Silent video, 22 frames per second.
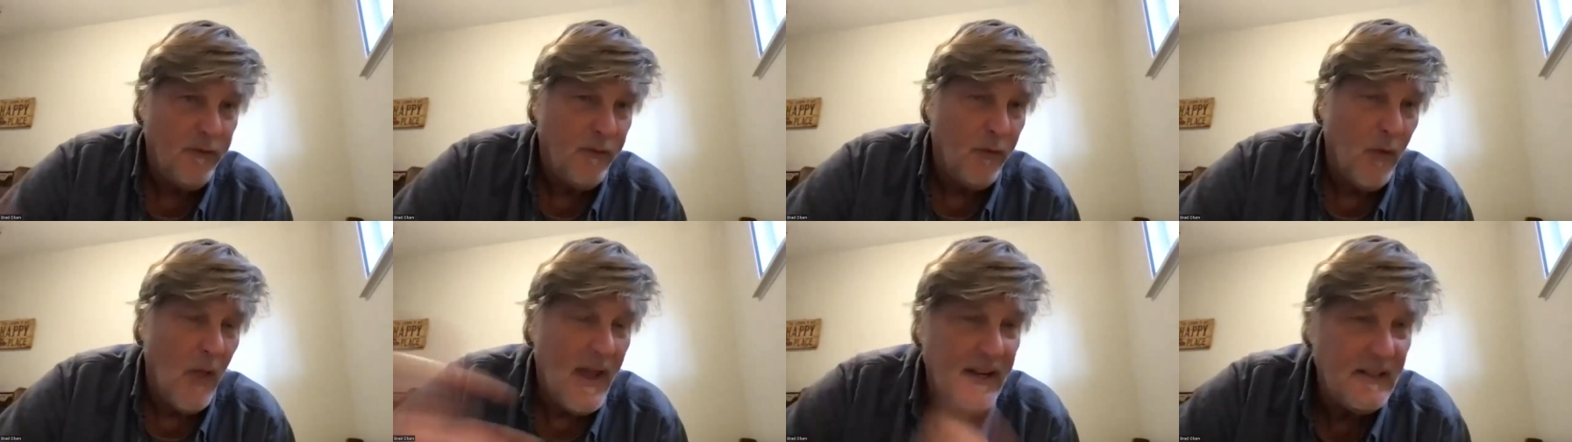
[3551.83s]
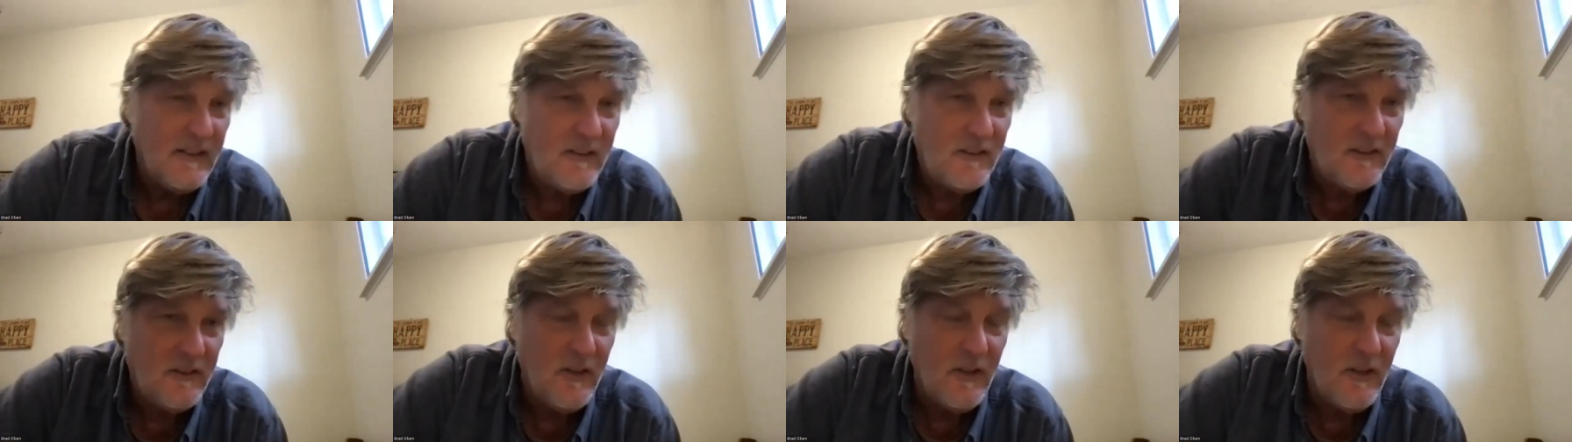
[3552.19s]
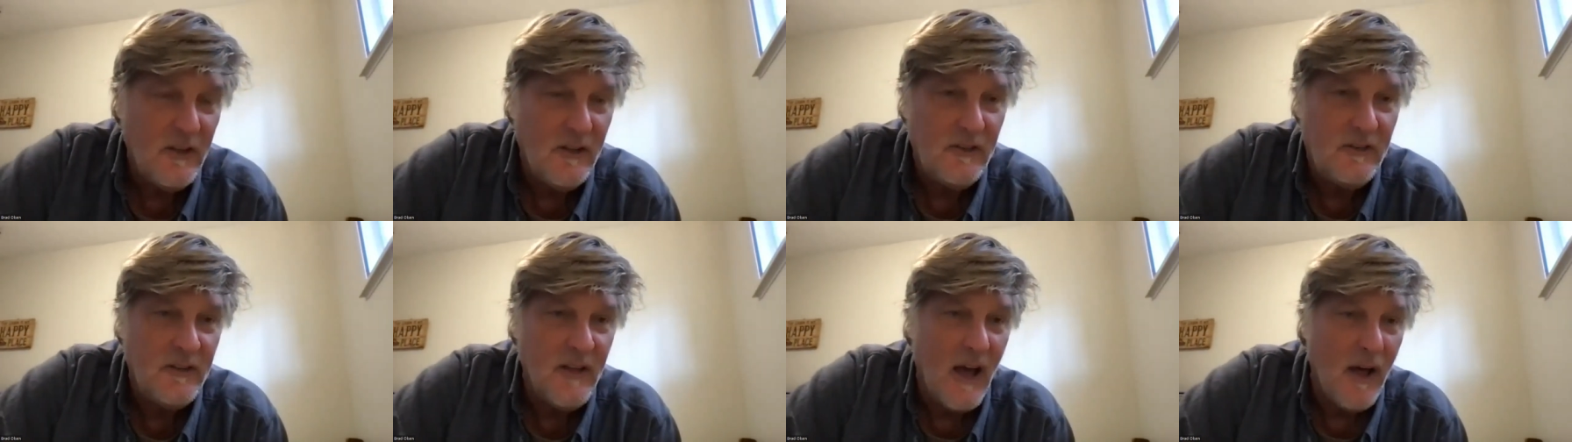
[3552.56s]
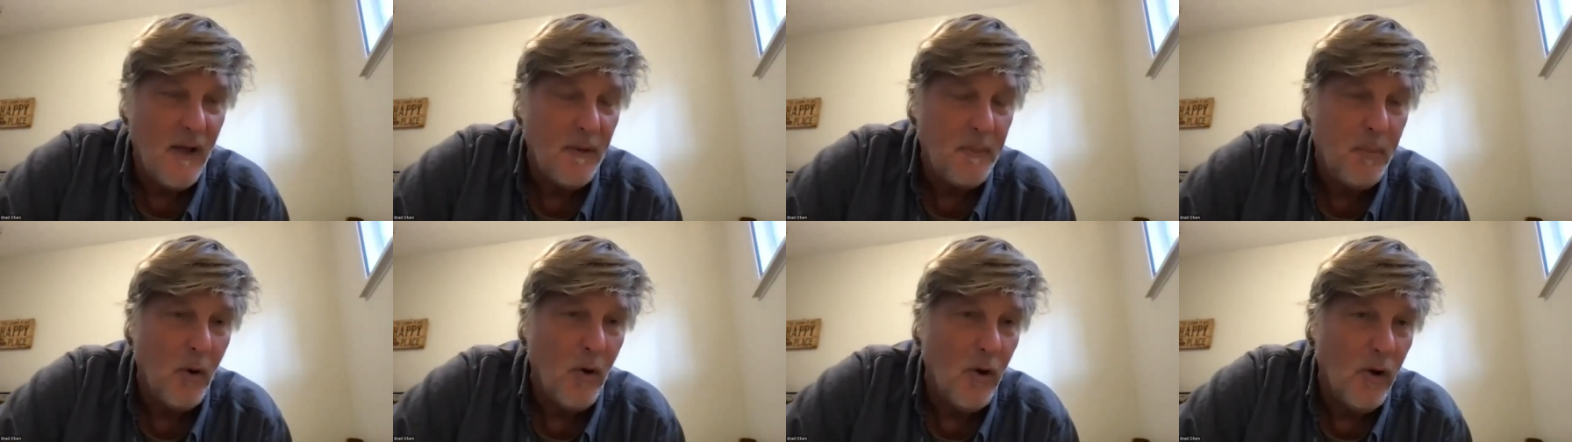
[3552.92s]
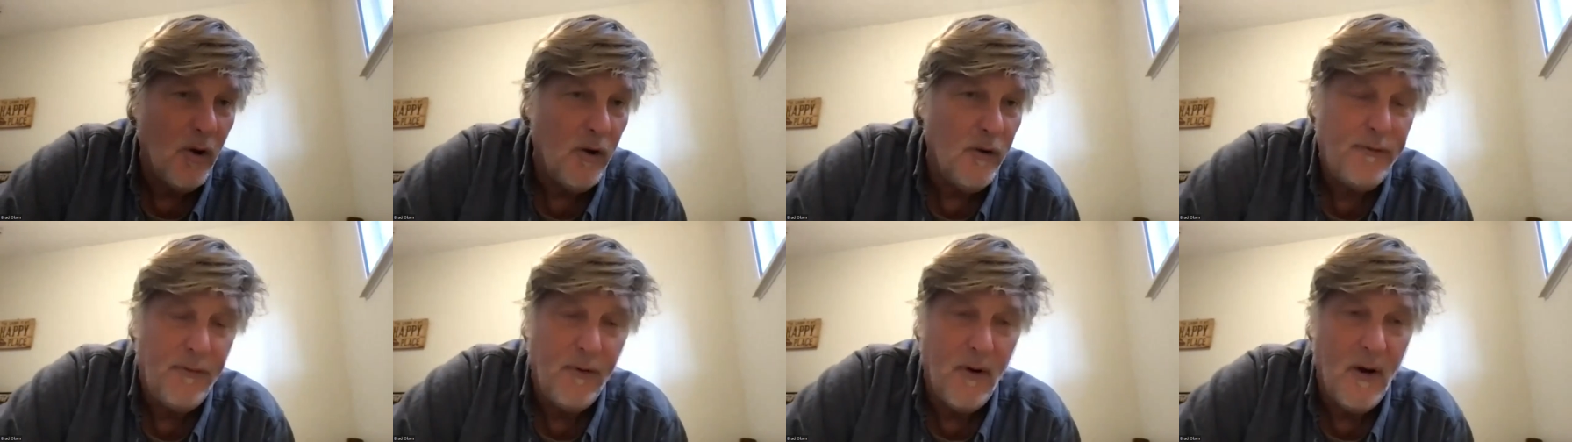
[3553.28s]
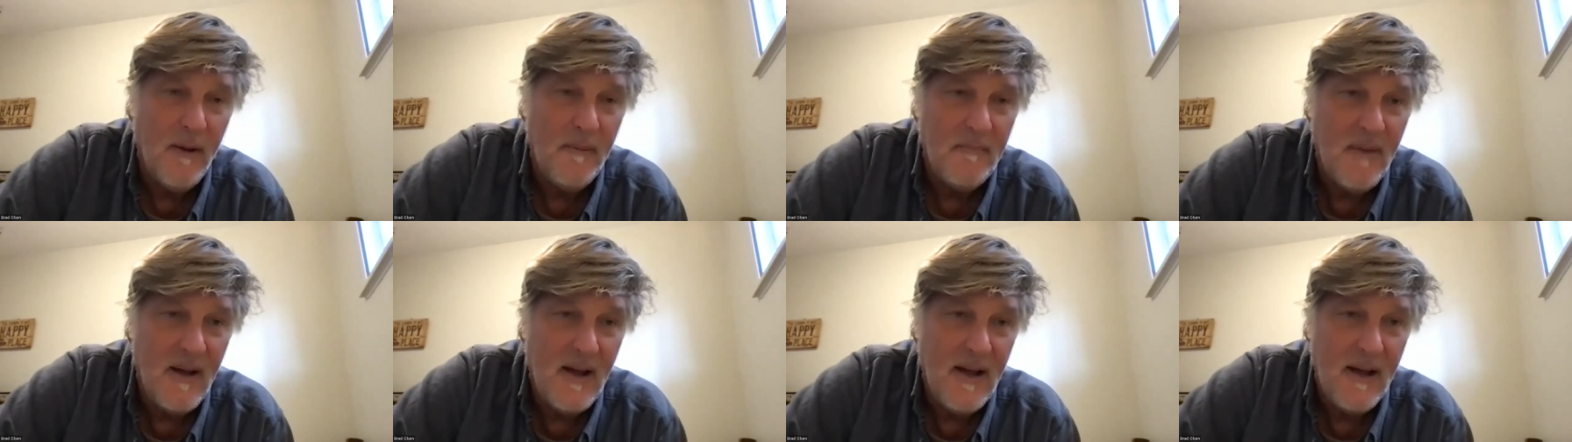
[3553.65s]
flights to South Pole
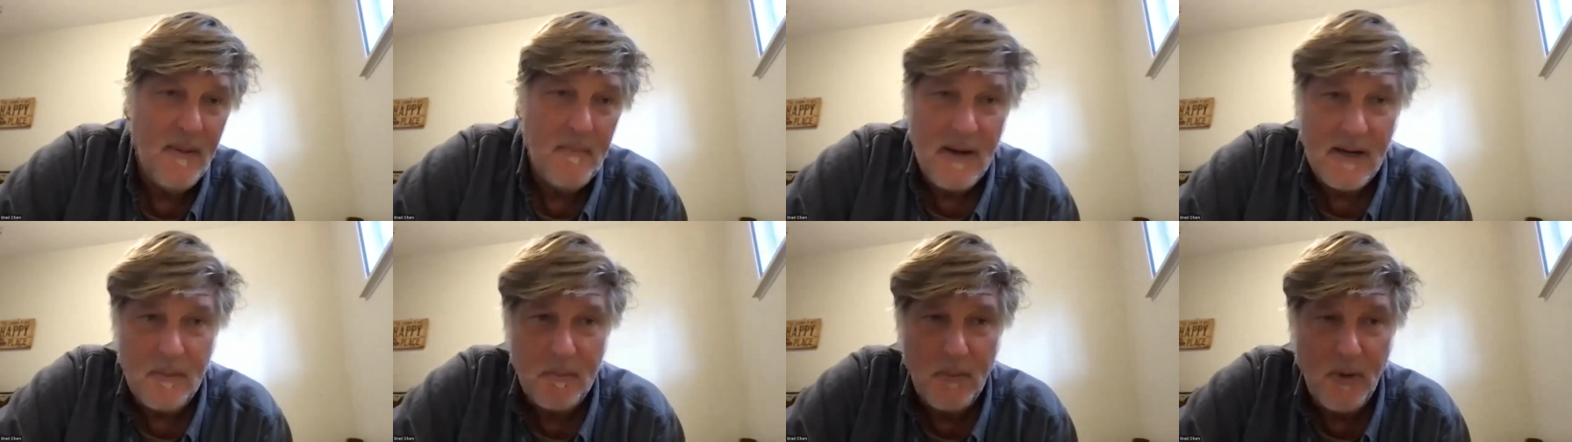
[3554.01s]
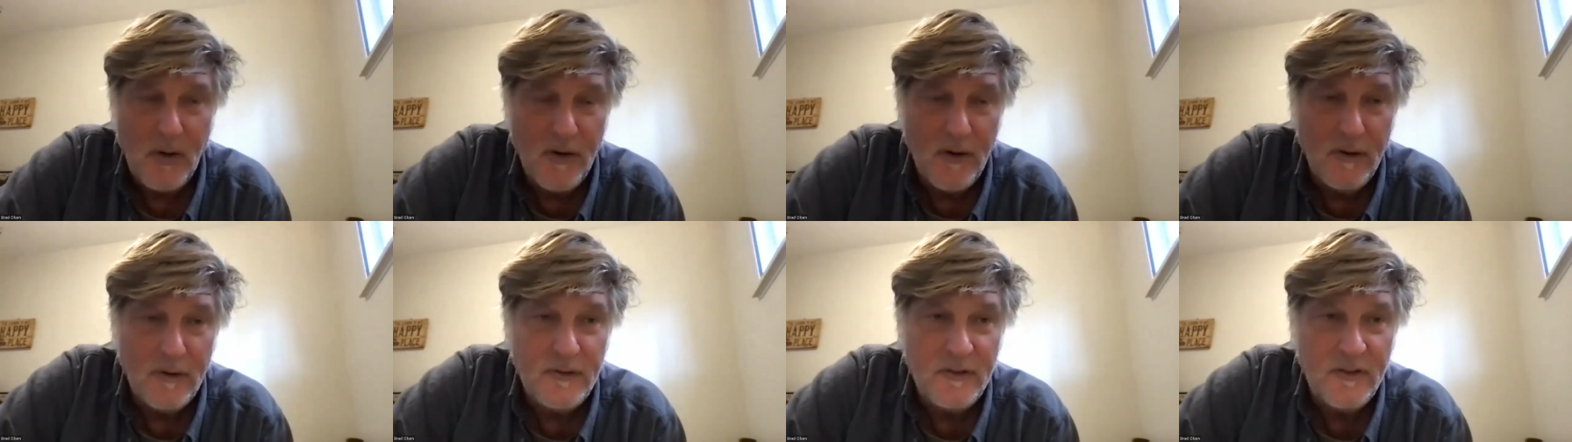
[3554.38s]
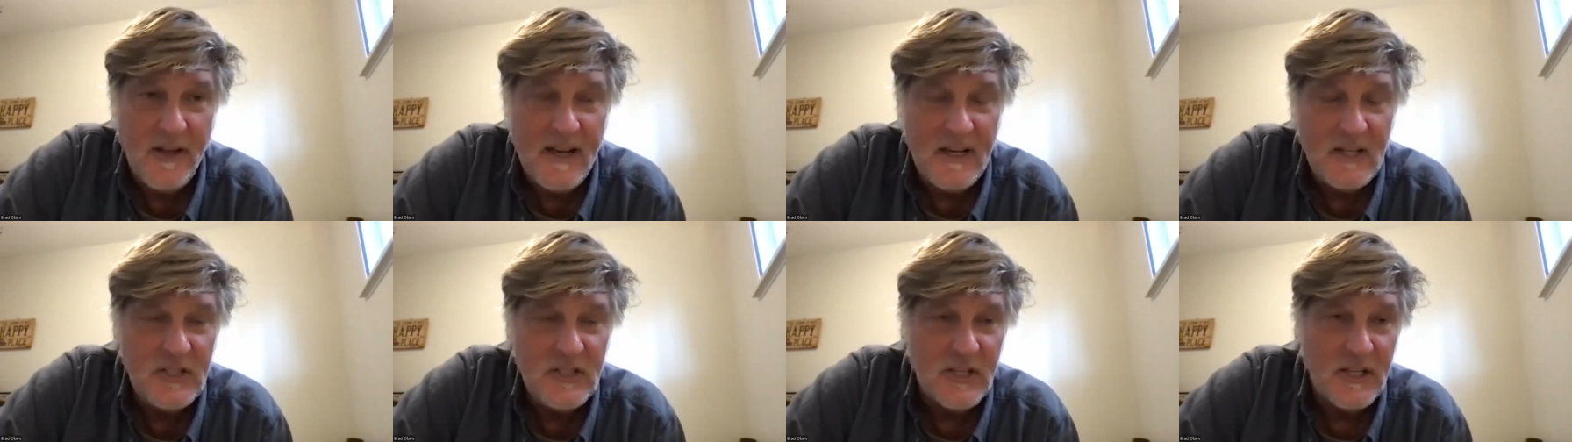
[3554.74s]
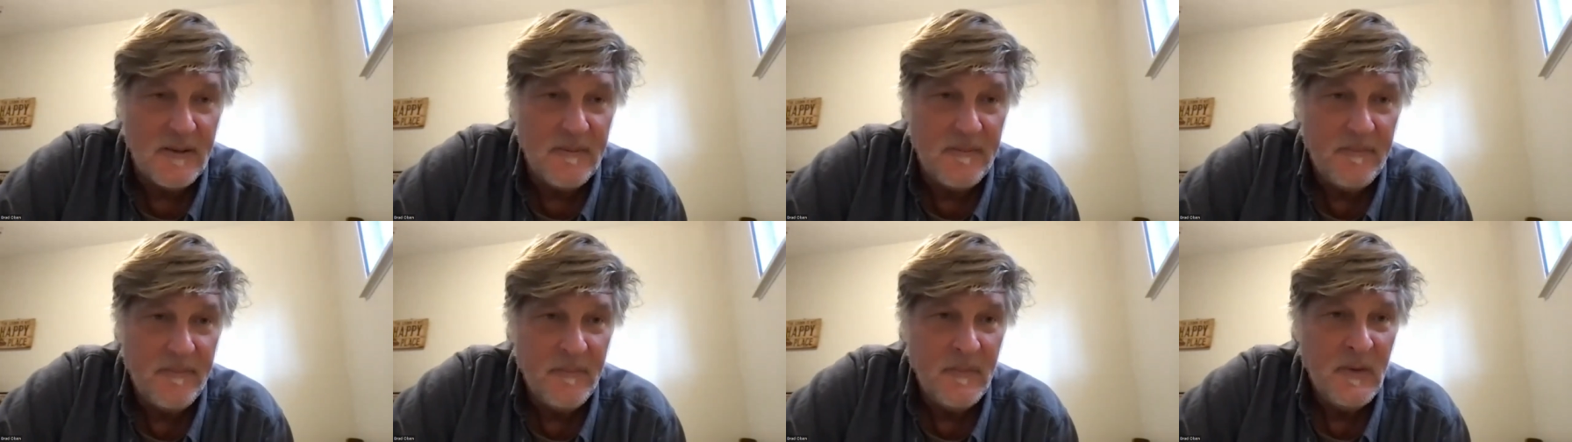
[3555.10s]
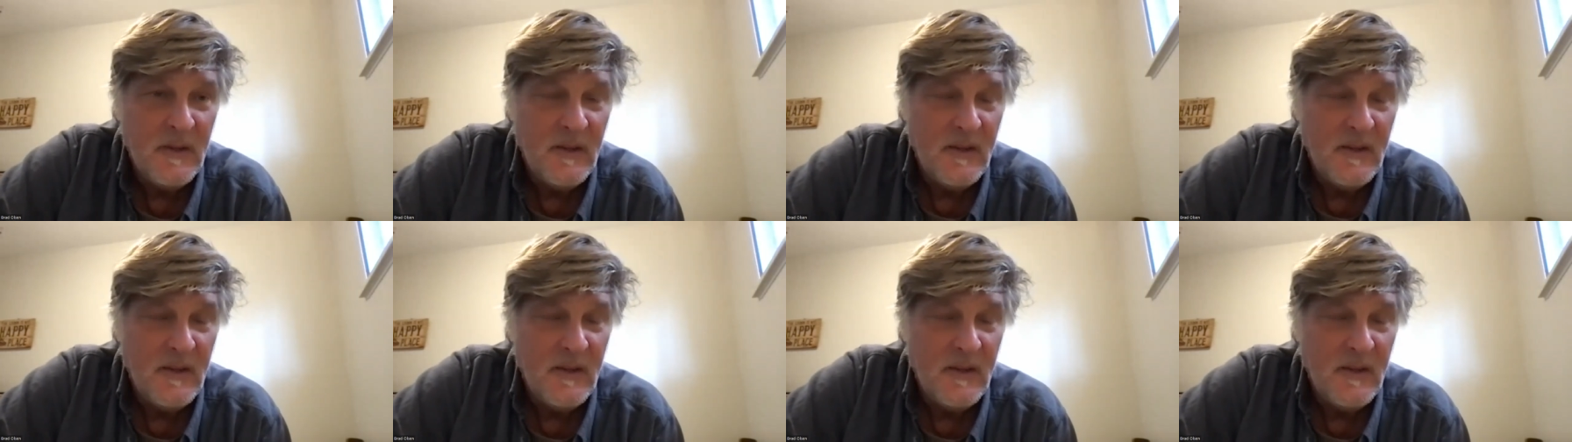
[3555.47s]
from uh, McMurdo Station.